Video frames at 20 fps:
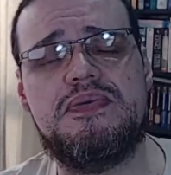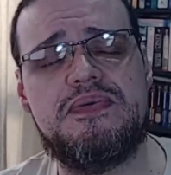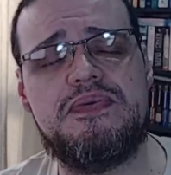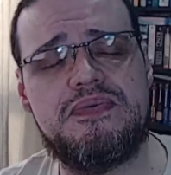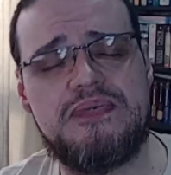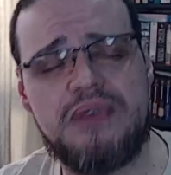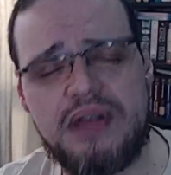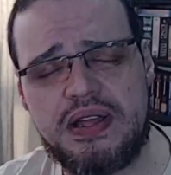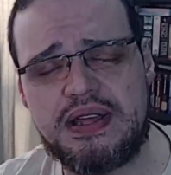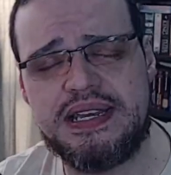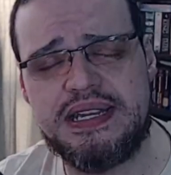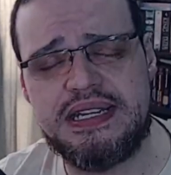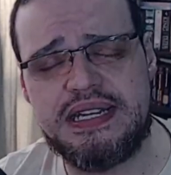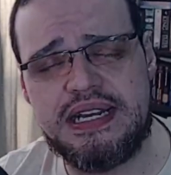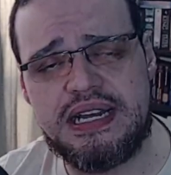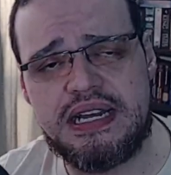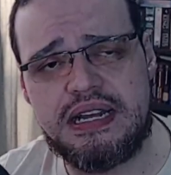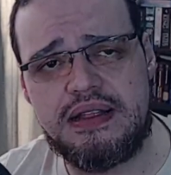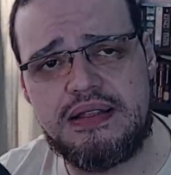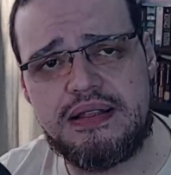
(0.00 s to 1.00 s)
Fucking
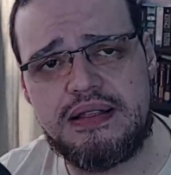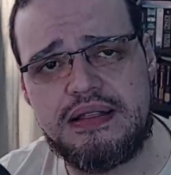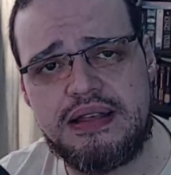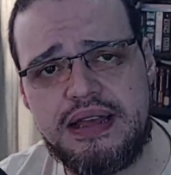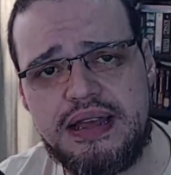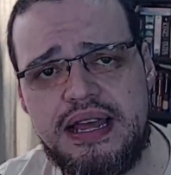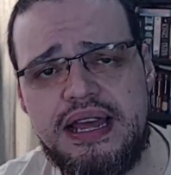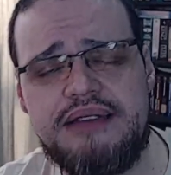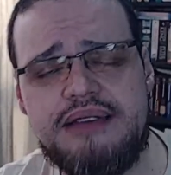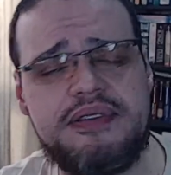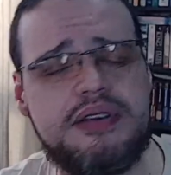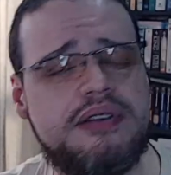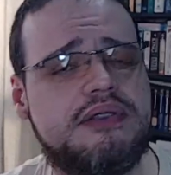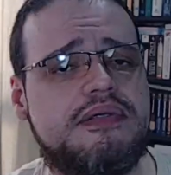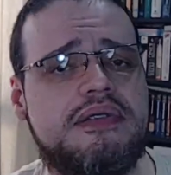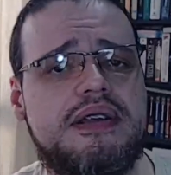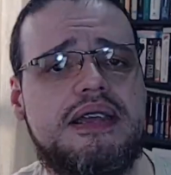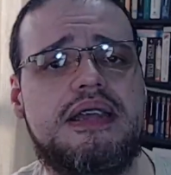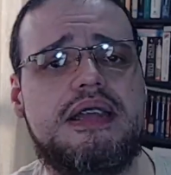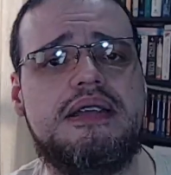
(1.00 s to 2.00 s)
hell. Have a
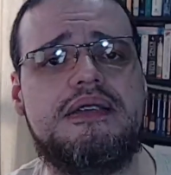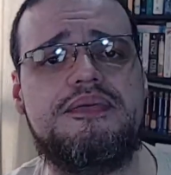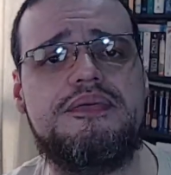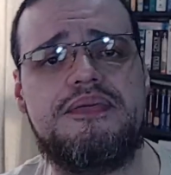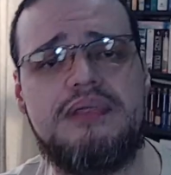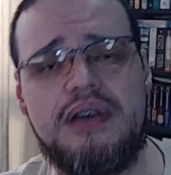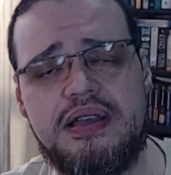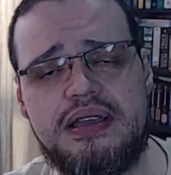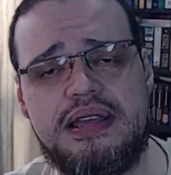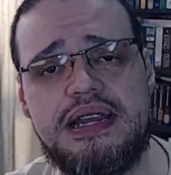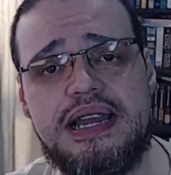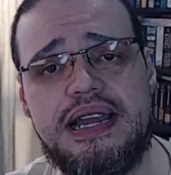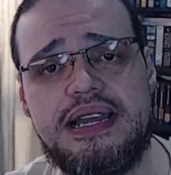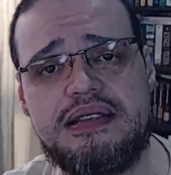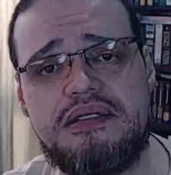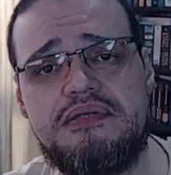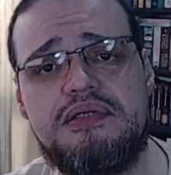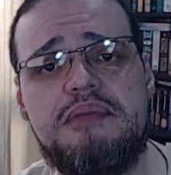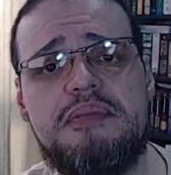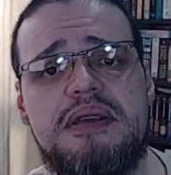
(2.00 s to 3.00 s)
great fucking night.
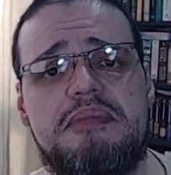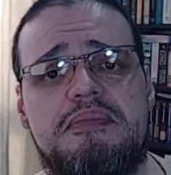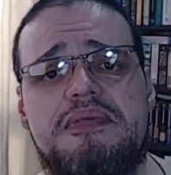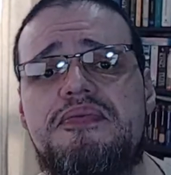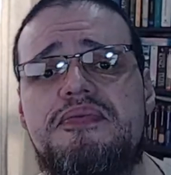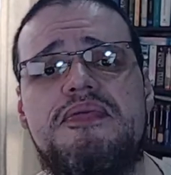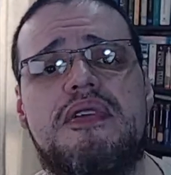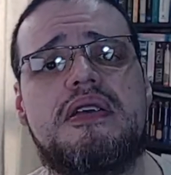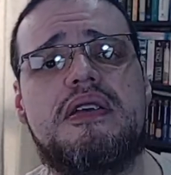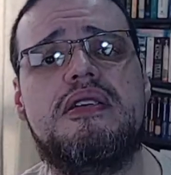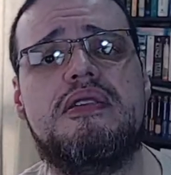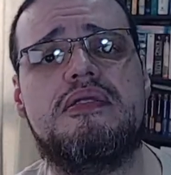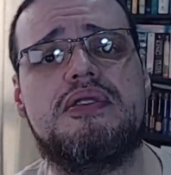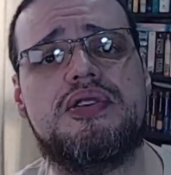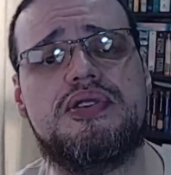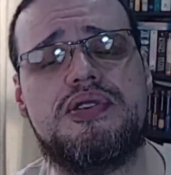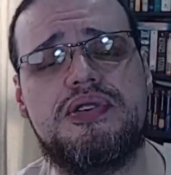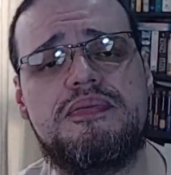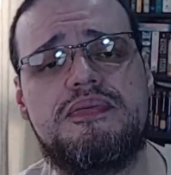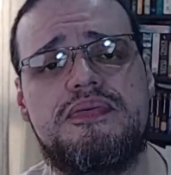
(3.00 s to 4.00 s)
And remember, fuck you,
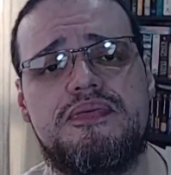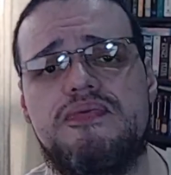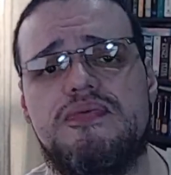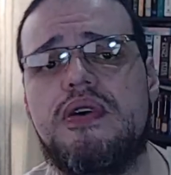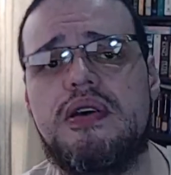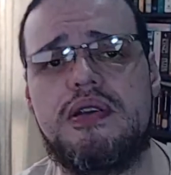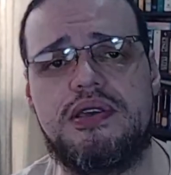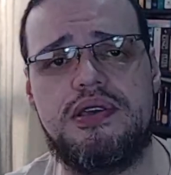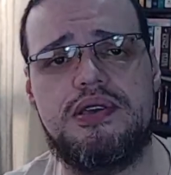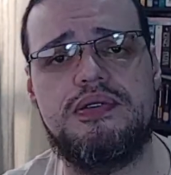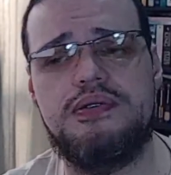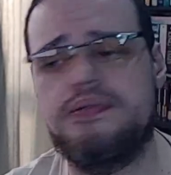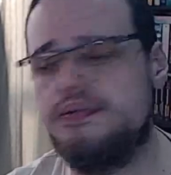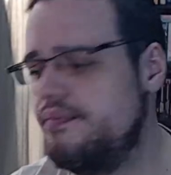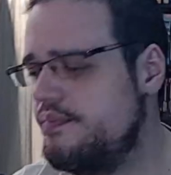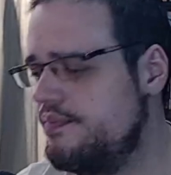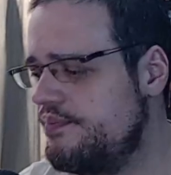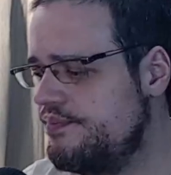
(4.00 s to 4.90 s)
YouTube. Fuck you.